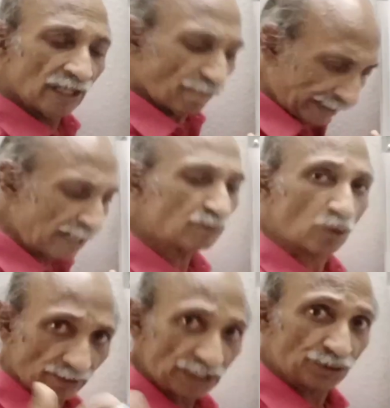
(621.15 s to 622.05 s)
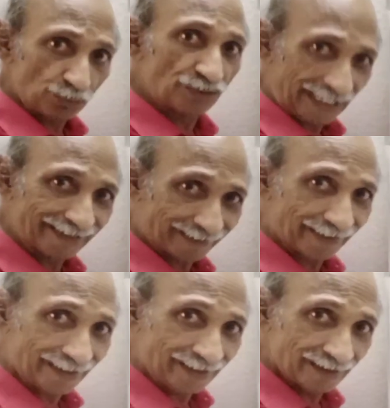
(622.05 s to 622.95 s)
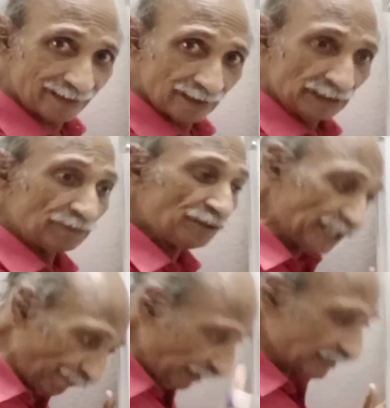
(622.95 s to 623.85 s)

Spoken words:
when I am talking to you directly, in every